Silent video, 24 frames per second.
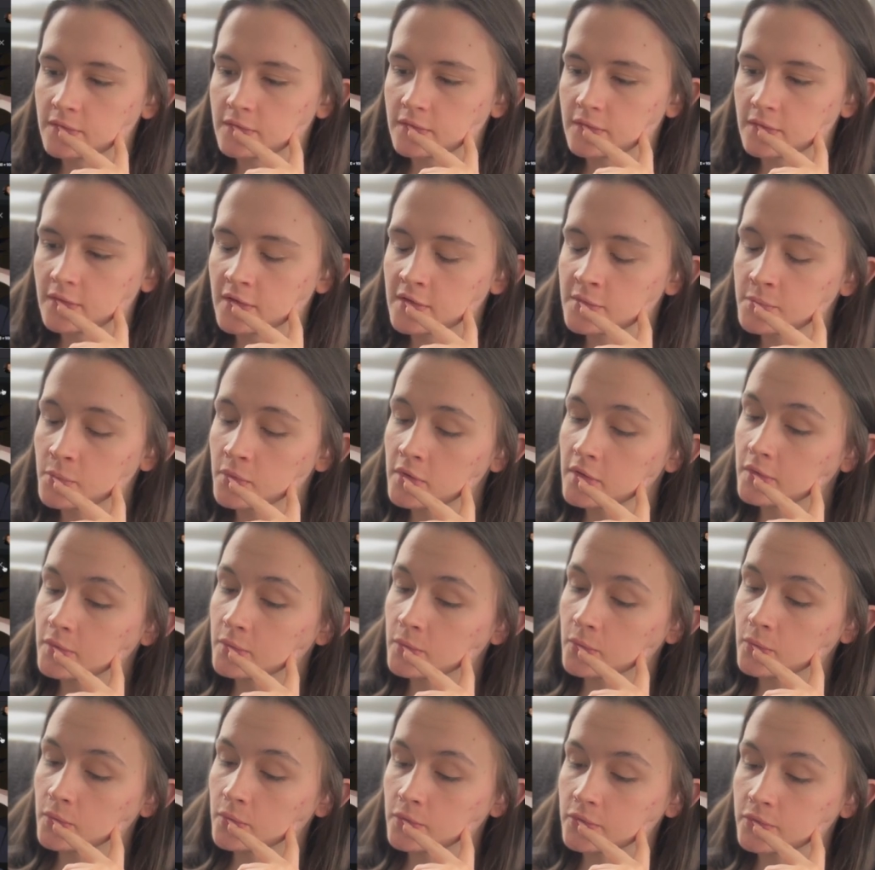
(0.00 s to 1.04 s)
He's pretty
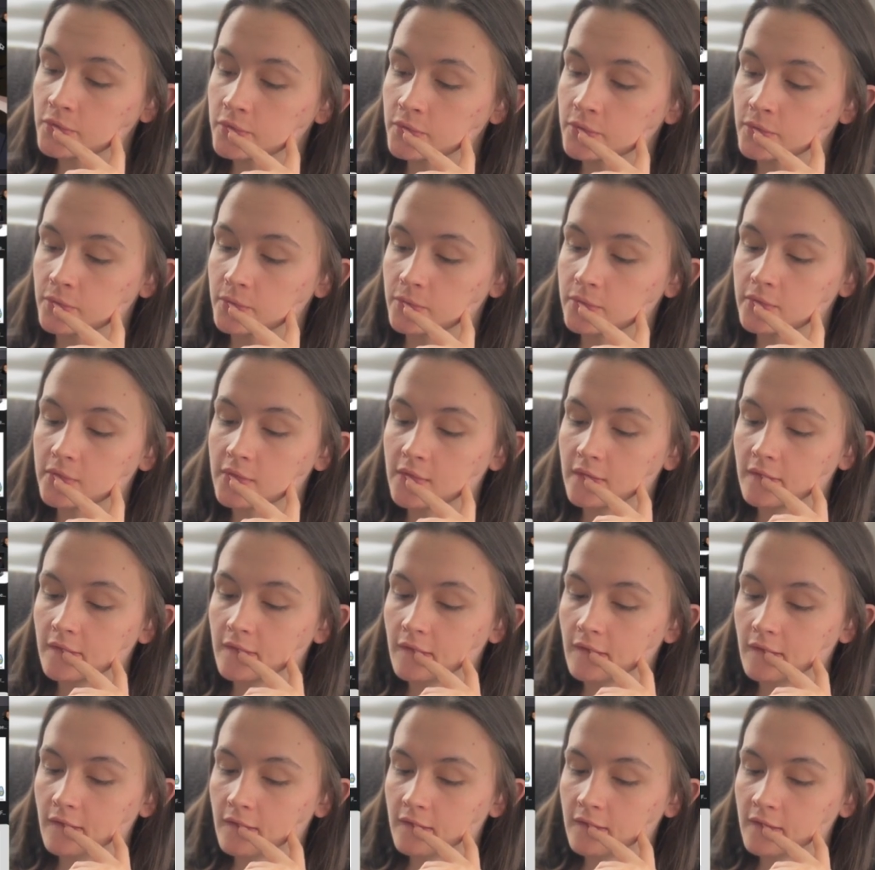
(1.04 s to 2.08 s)
cool too.
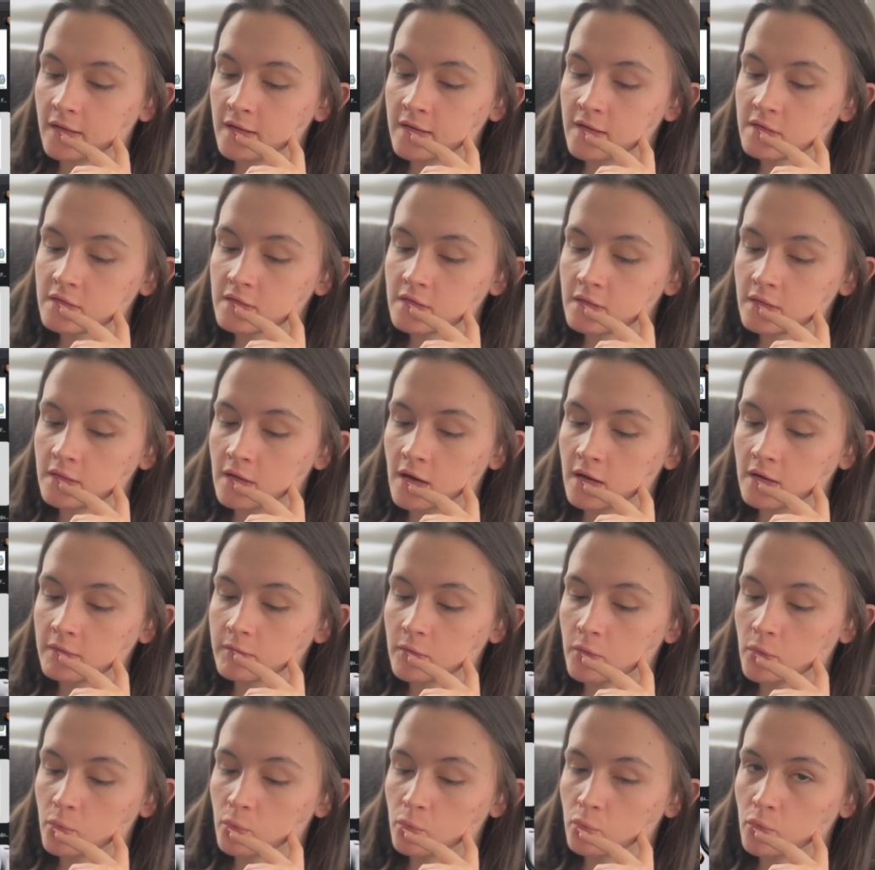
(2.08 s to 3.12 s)
He has a lot of
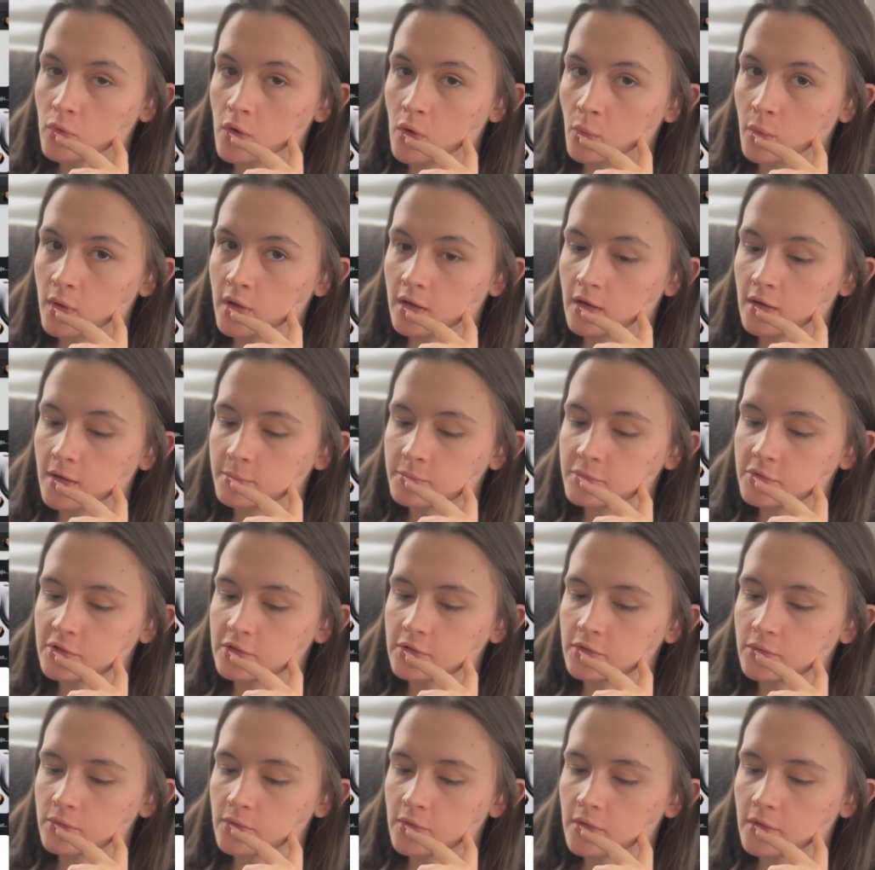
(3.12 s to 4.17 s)
growing up to
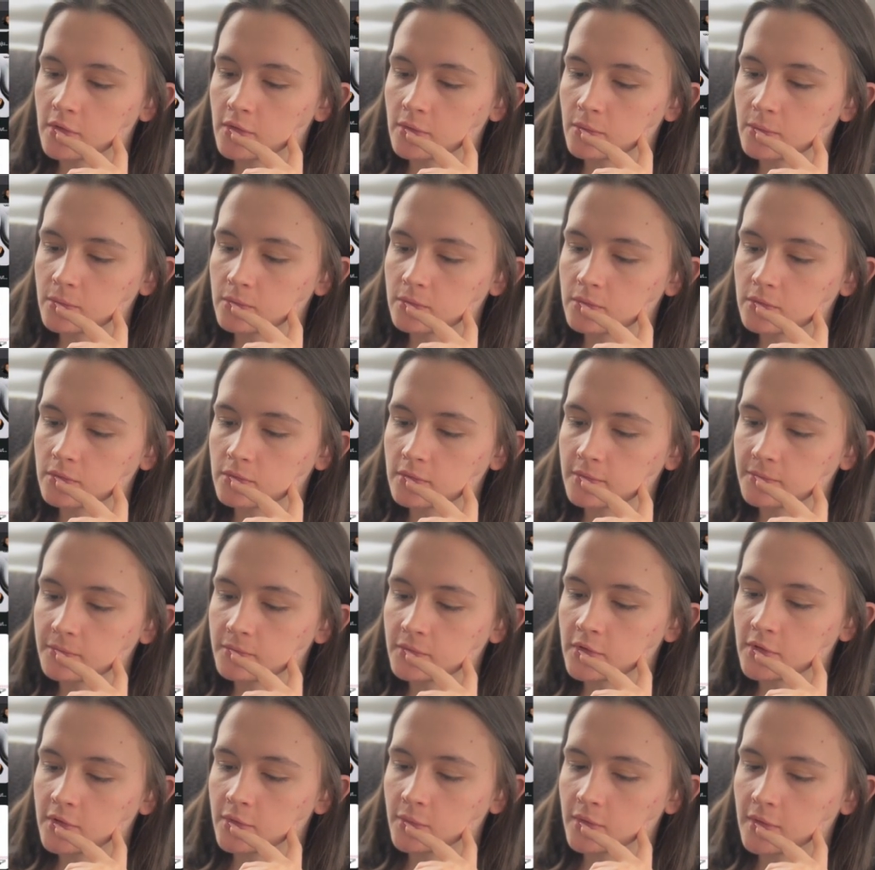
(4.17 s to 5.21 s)
do though. If
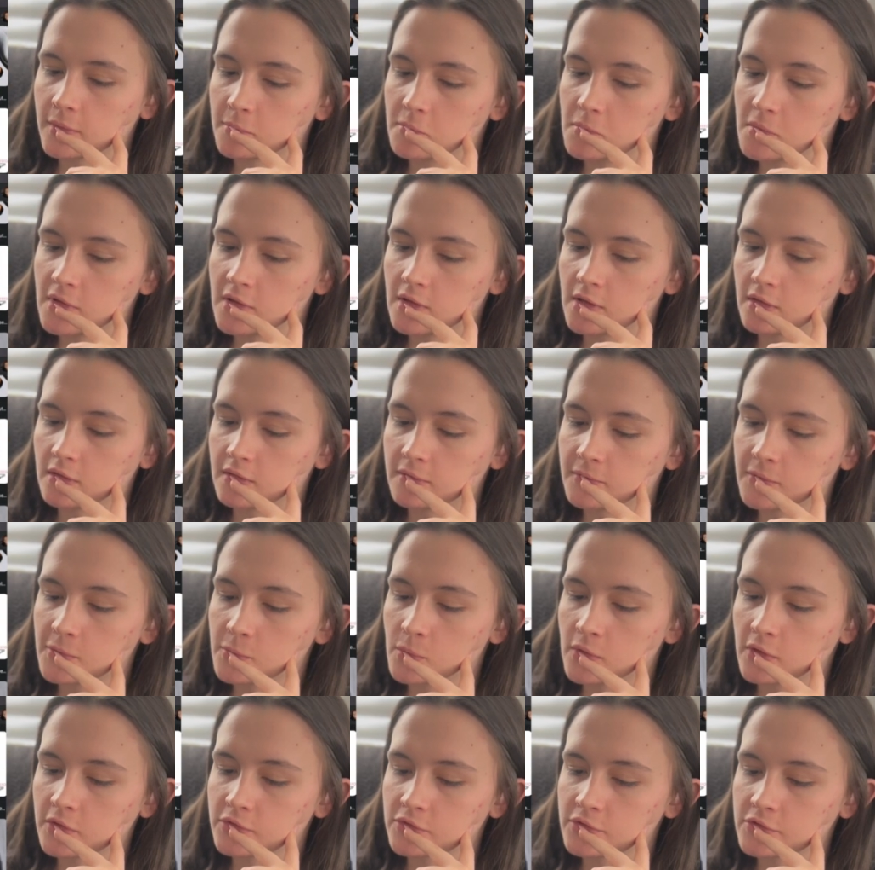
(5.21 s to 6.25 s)
you know what I mean, if you
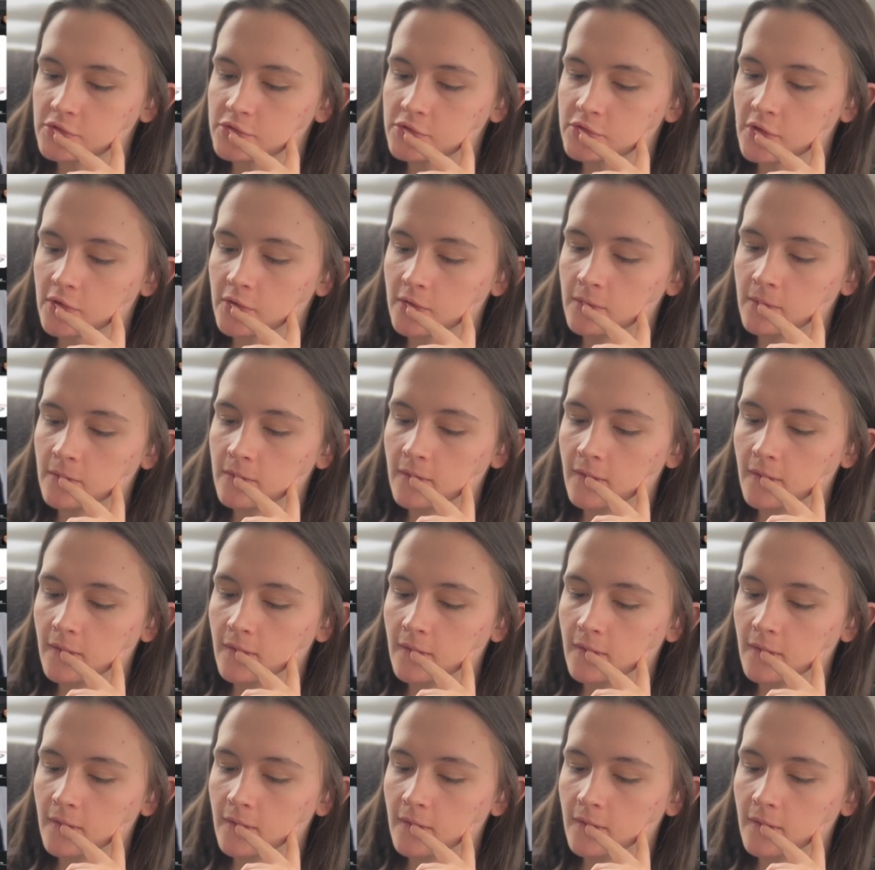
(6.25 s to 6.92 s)
watch the show.